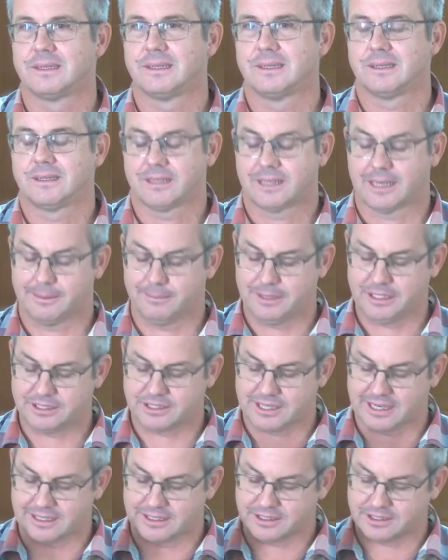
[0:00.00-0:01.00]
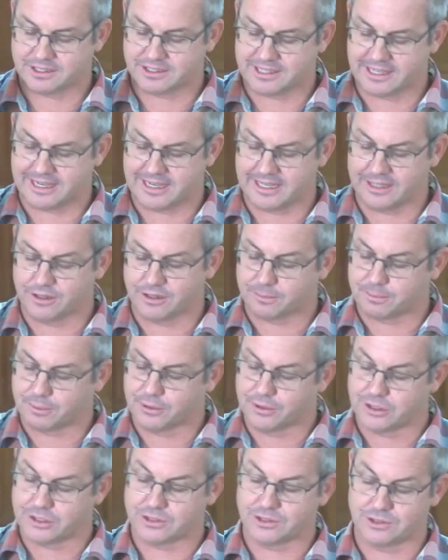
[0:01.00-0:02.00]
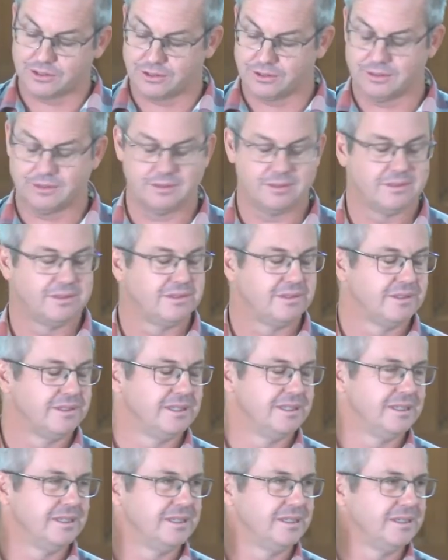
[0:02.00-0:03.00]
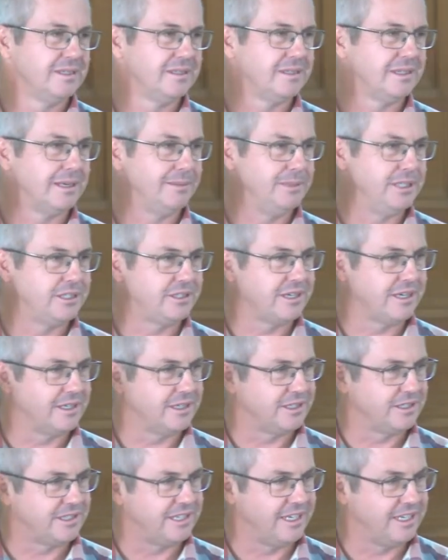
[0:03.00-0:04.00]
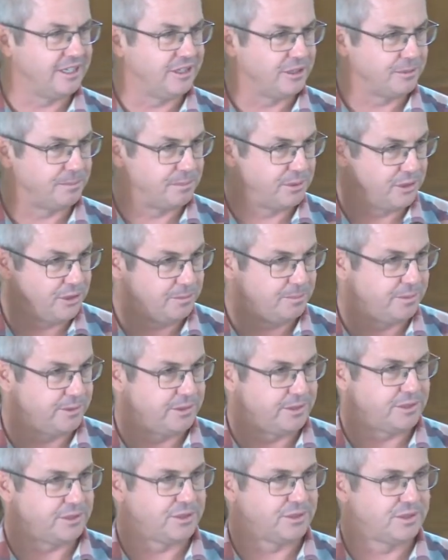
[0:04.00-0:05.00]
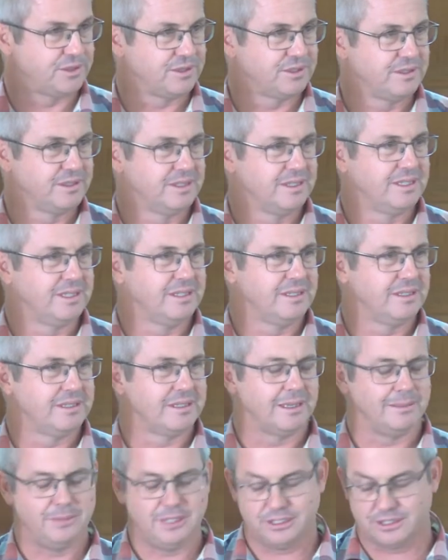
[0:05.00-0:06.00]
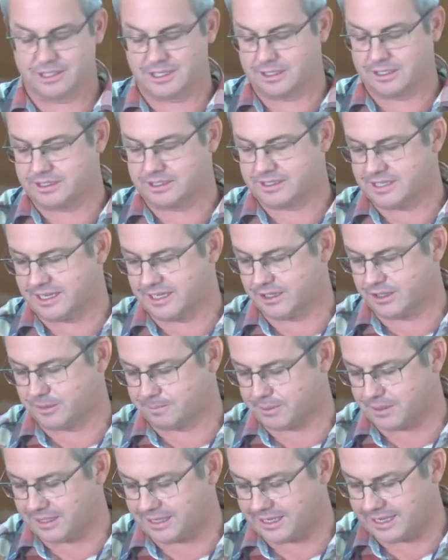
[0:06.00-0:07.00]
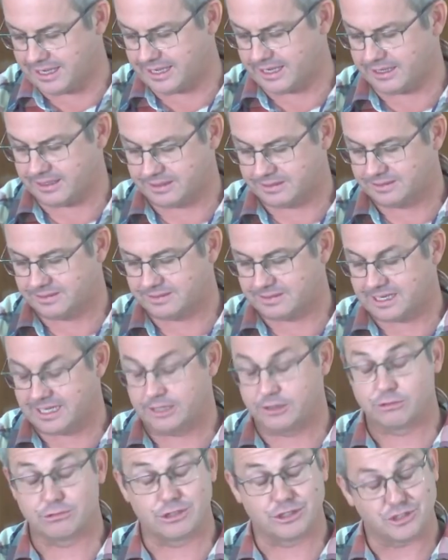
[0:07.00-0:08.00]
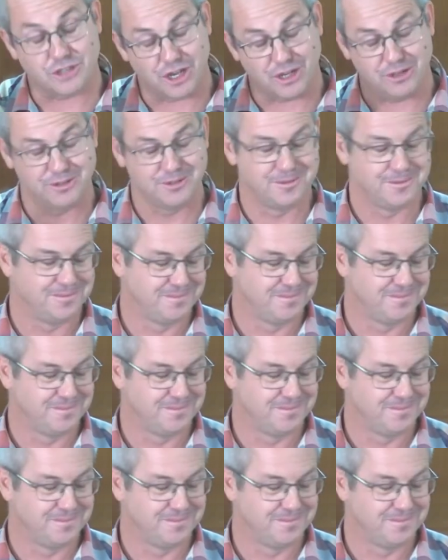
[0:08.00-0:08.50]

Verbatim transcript: They misunderstand the person, they misunderstand the purpose, they misunderstand the plan, and the result?